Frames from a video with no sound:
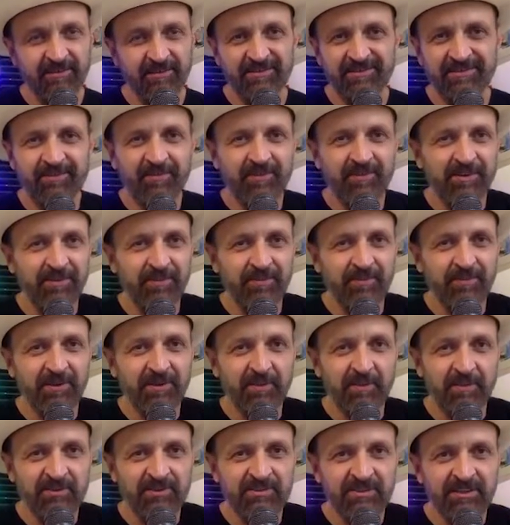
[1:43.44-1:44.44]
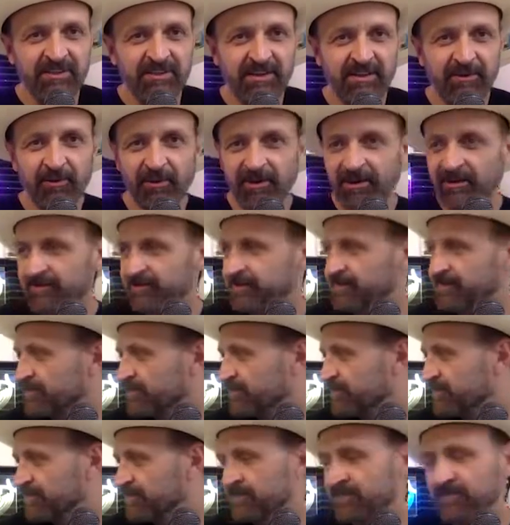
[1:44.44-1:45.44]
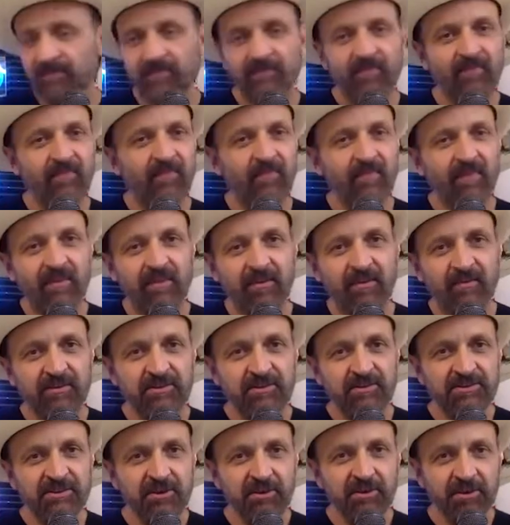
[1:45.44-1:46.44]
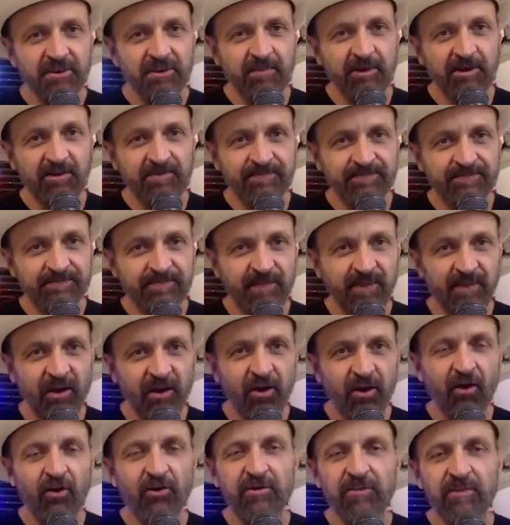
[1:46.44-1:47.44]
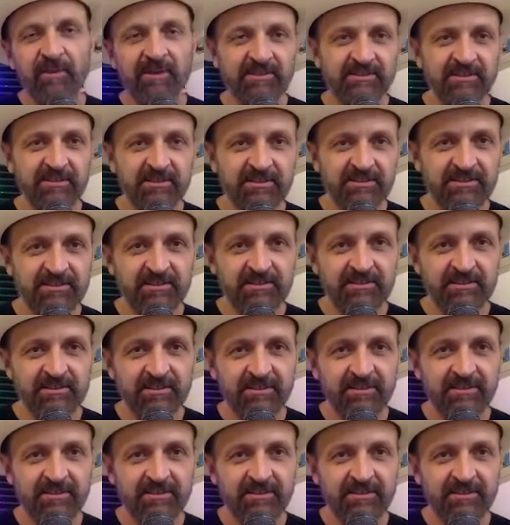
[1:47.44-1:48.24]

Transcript: We don't play music anyway. What are you talking about? Oh, you mean to listen to